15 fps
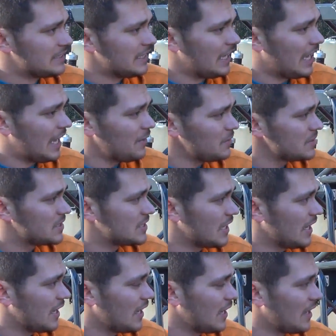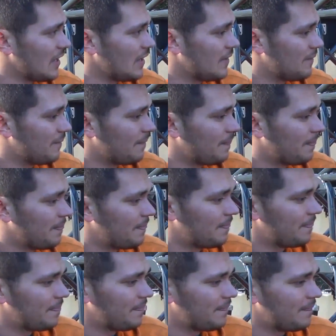I would say
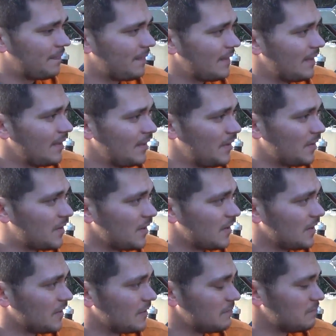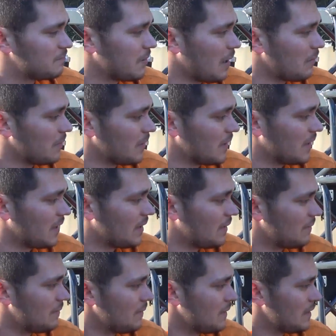you could probably
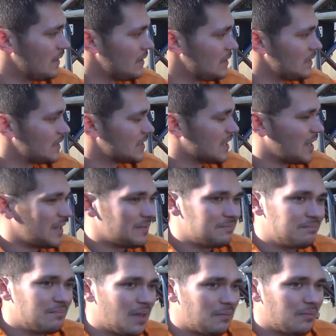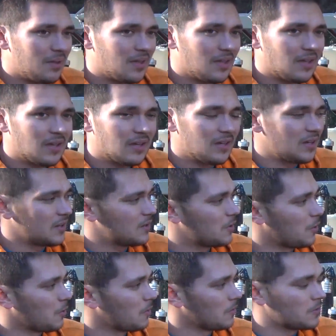cut maybe a
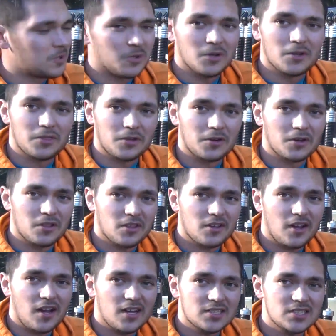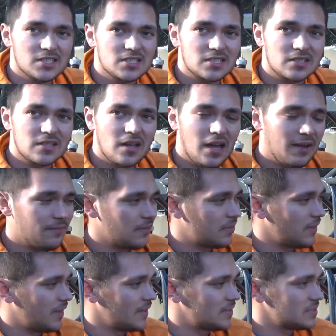quarter to a third of the cost off of
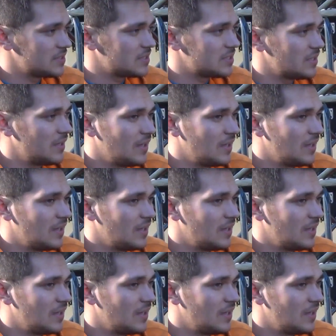things.